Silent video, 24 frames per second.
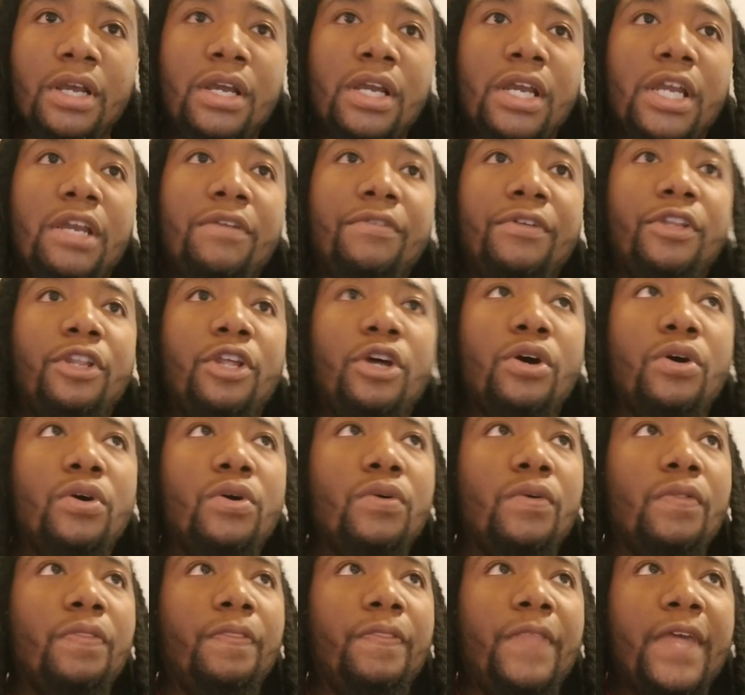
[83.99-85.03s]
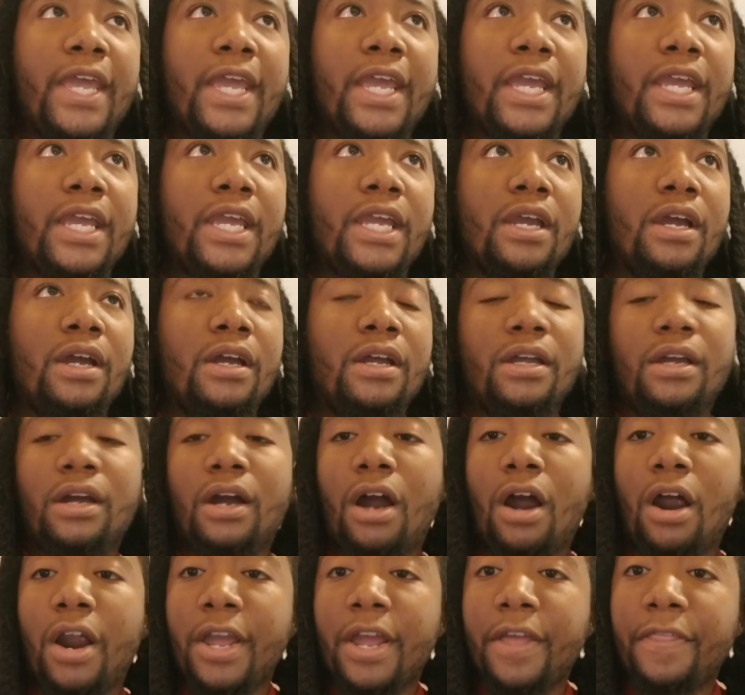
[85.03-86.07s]
even though they
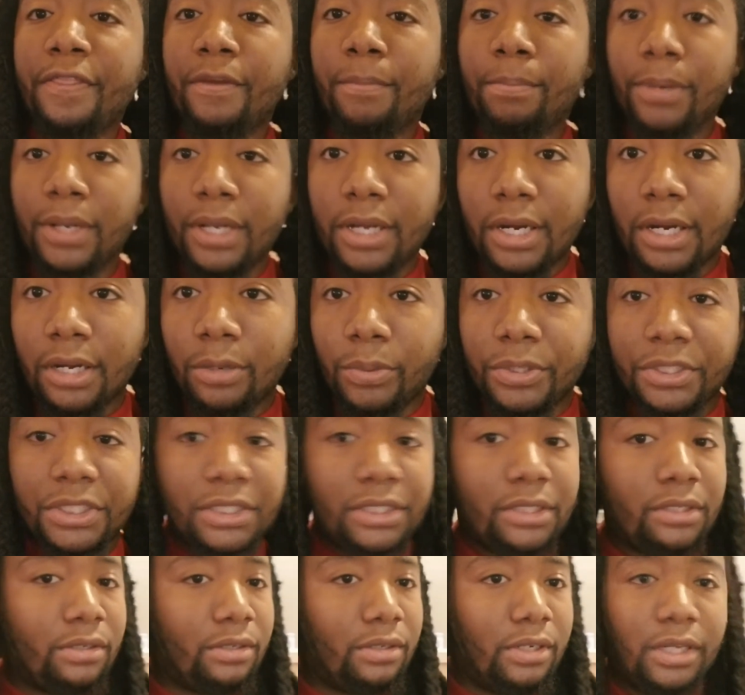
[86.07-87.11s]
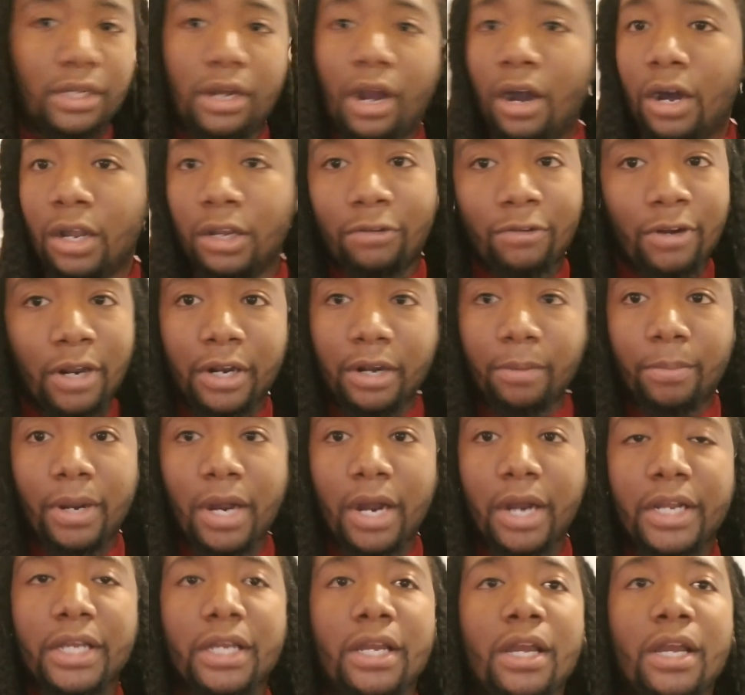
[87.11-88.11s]
are in the blood, which is all around our body,